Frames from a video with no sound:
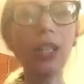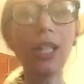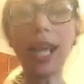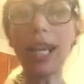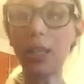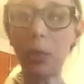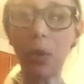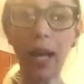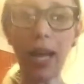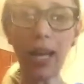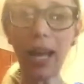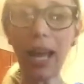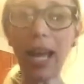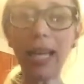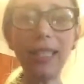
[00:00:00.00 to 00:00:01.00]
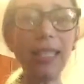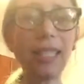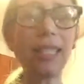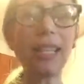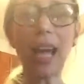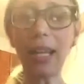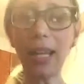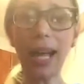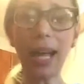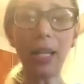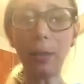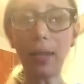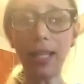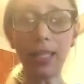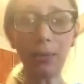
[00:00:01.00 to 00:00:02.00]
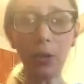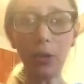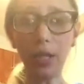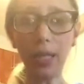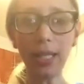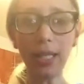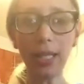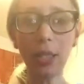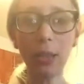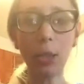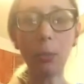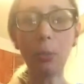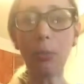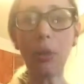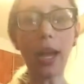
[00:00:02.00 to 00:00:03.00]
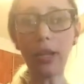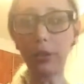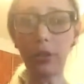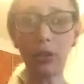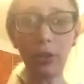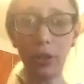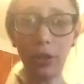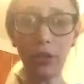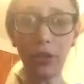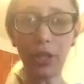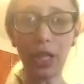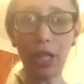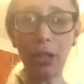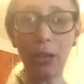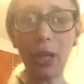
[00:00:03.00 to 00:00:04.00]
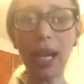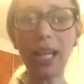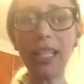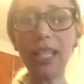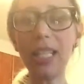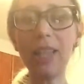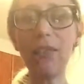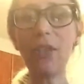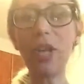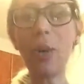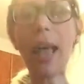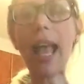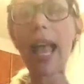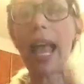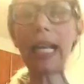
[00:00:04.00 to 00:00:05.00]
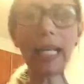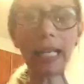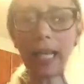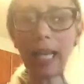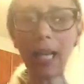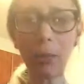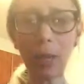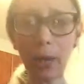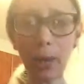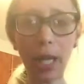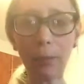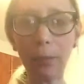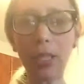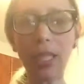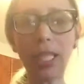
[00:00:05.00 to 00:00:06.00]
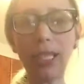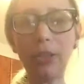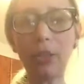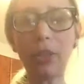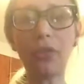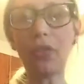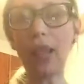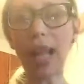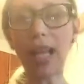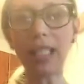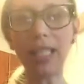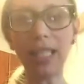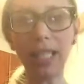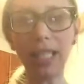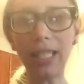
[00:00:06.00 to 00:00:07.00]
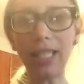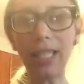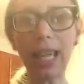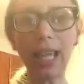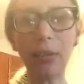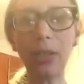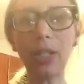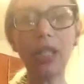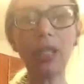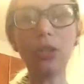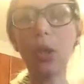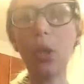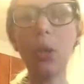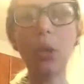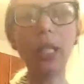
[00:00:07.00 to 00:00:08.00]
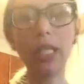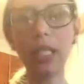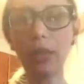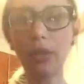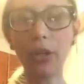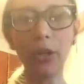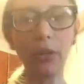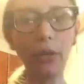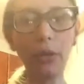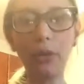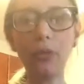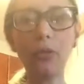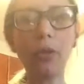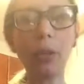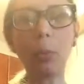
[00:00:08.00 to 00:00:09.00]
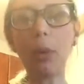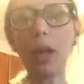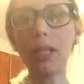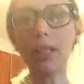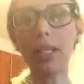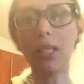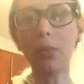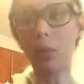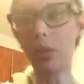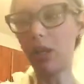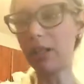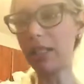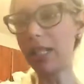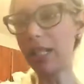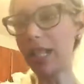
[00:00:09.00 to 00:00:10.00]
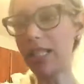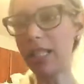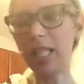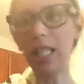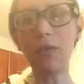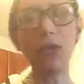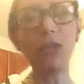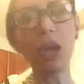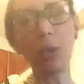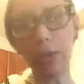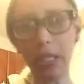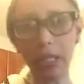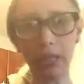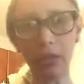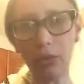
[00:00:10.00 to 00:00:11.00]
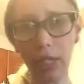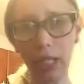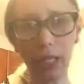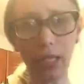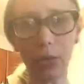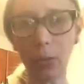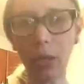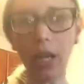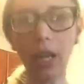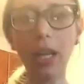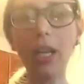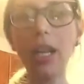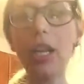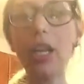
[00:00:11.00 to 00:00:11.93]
Guess what? I did not know how to make smoothies prior to 2 years ago. I didn't even know anything about hemp seeds or flax seeds. I was in a totally different gluten-free processed world, and I didn't even know what these ingredients were.